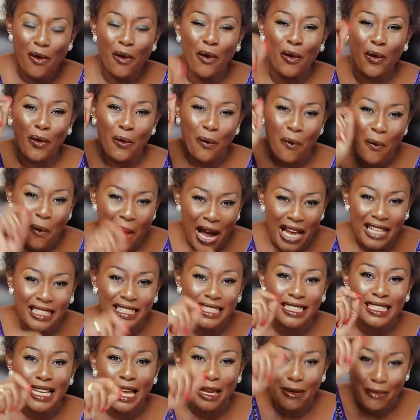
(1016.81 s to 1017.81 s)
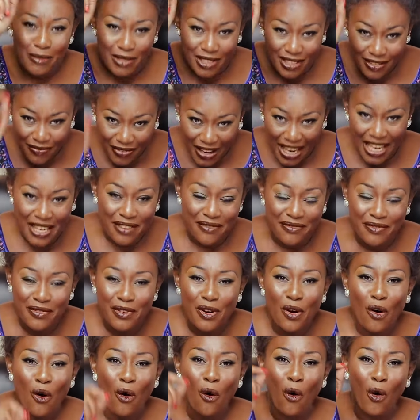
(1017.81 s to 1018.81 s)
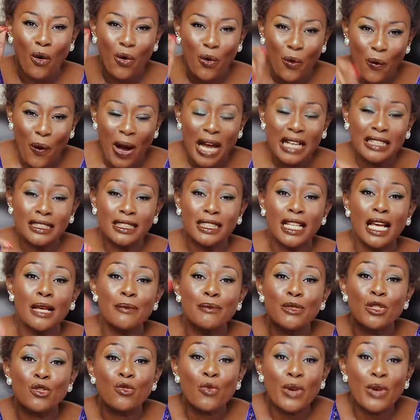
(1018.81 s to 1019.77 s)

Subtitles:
Or one times five. Or one times